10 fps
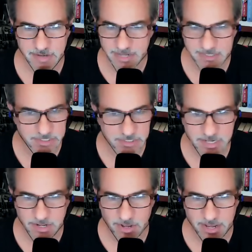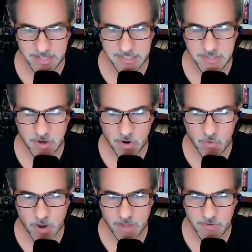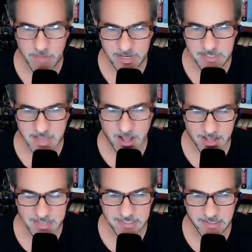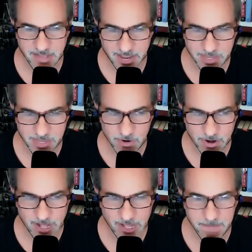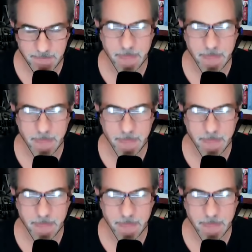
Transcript: It still is. Whether these guys like it or not,